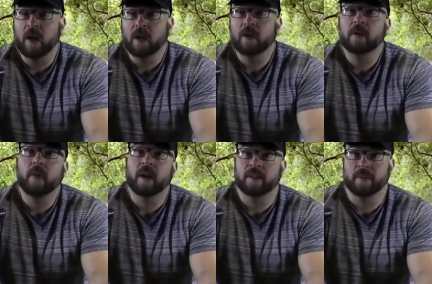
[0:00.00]
could
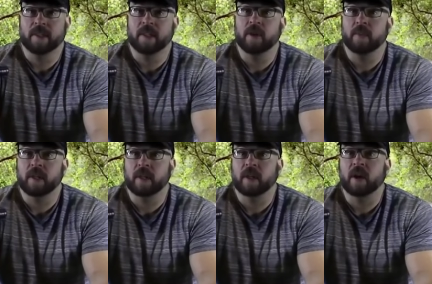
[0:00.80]
possibly kill me.
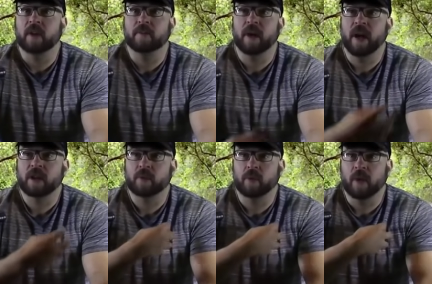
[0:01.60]
It could cause my
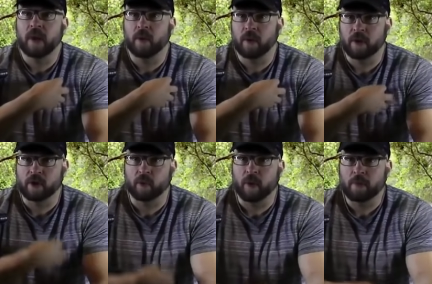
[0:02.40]
actual aorta
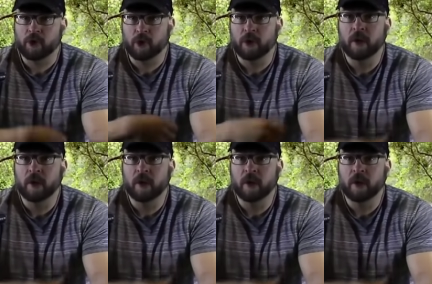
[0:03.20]
to rupture.